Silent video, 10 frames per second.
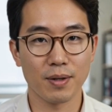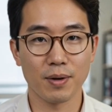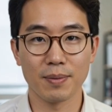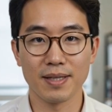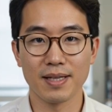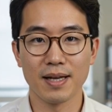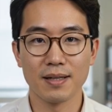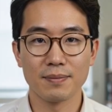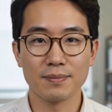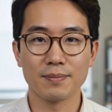human
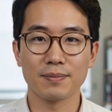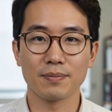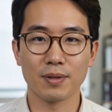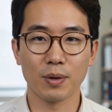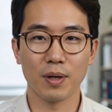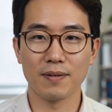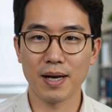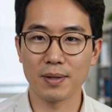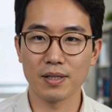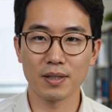skin. The way
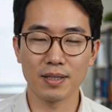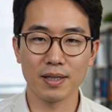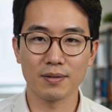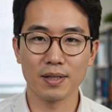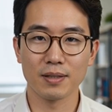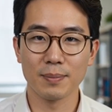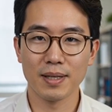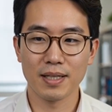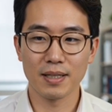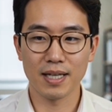fabric looks different
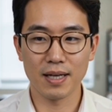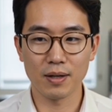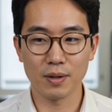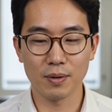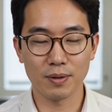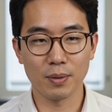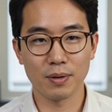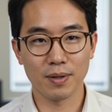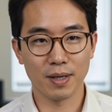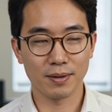depending on the angle you view it
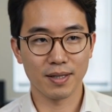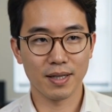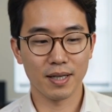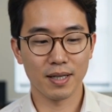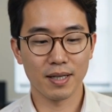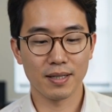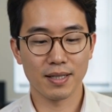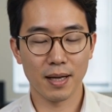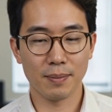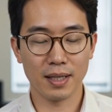from. The
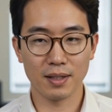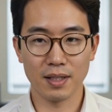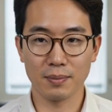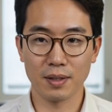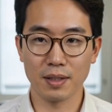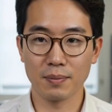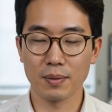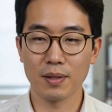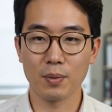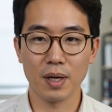complex shimmer of
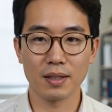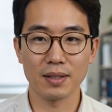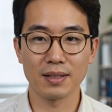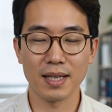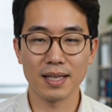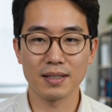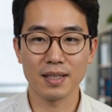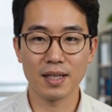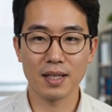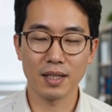moving water and light.
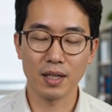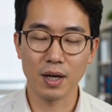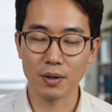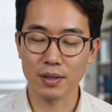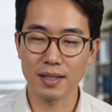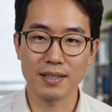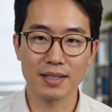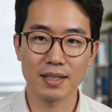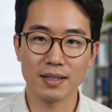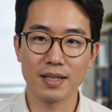All of these
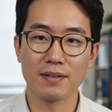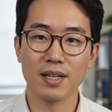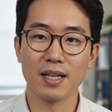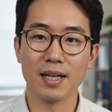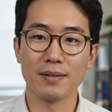things need very heavy